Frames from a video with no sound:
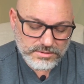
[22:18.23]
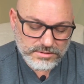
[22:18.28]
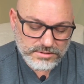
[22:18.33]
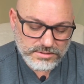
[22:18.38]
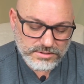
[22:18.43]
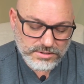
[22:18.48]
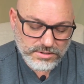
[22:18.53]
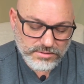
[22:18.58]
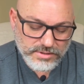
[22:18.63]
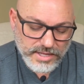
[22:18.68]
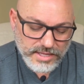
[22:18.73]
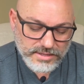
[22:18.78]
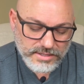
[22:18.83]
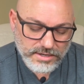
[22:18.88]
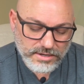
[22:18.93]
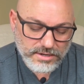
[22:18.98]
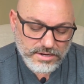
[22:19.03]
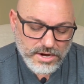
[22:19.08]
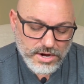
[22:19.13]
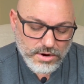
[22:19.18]
so that
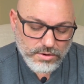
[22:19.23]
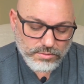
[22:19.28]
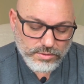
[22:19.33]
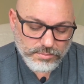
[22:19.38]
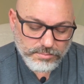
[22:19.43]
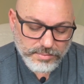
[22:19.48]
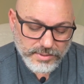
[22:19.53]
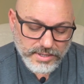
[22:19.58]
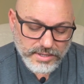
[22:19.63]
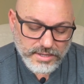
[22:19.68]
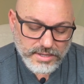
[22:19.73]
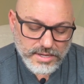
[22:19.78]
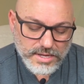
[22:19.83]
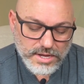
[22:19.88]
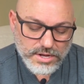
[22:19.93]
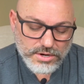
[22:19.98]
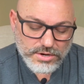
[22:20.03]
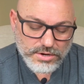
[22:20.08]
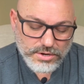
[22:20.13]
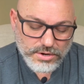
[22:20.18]
there would be
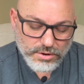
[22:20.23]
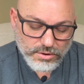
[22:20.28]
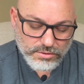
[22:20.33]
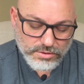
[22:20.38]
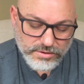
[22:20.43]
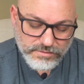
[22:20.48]
no